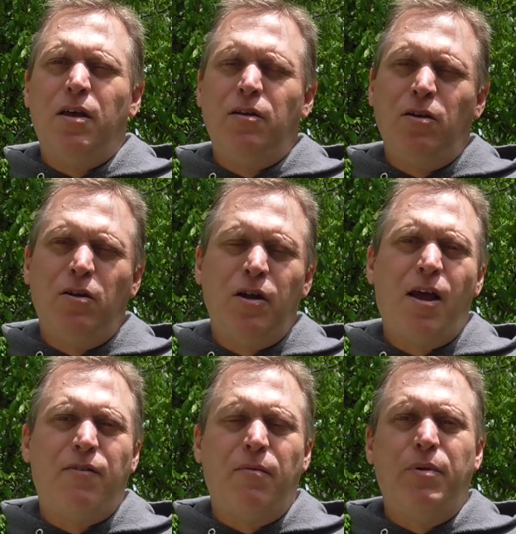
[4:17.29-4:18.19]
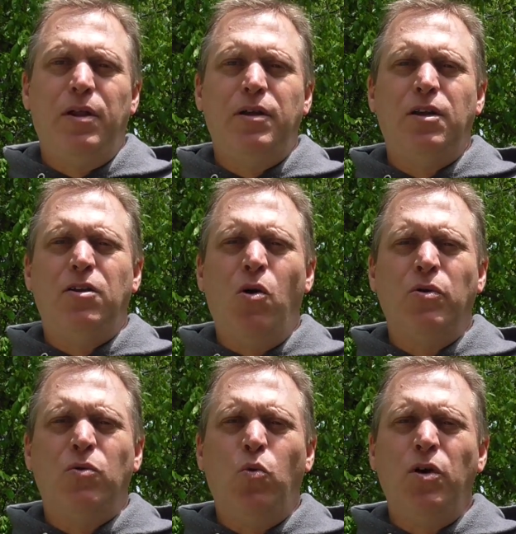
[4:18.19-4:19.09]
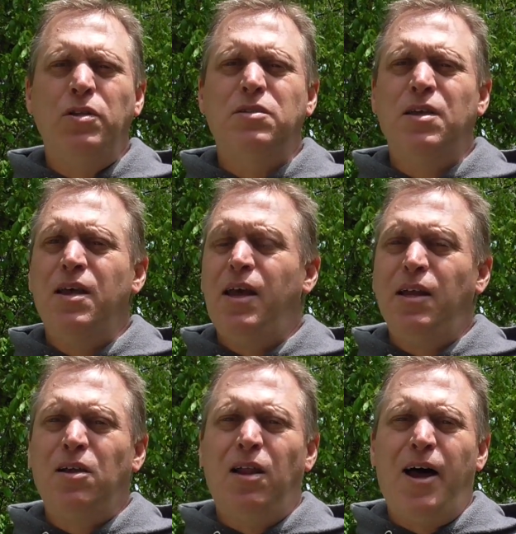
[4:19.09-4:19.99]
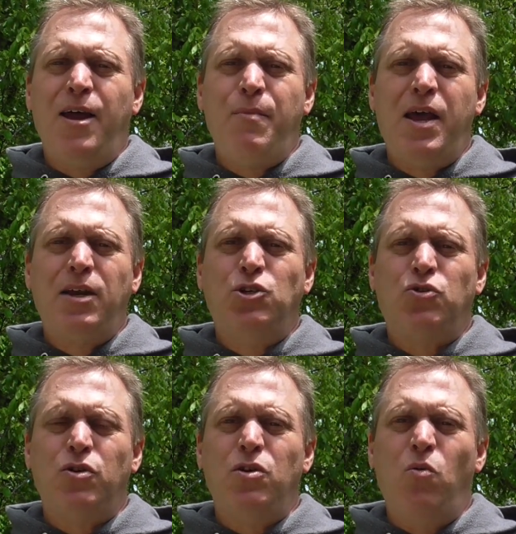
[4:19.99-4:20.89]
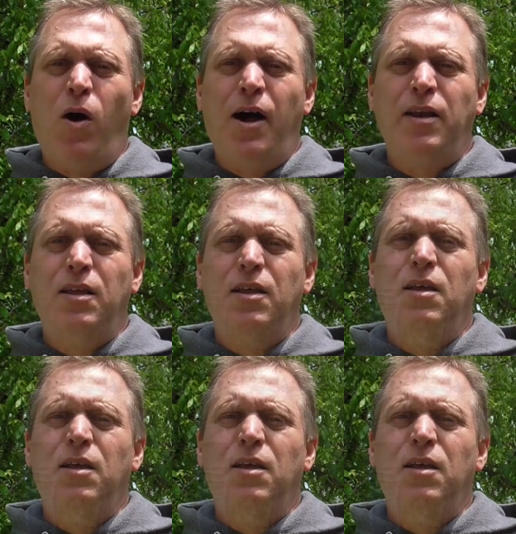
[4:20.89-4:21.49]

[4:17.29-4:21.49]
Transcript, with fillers: and you have the ability to go in the woods and climb any tree you want,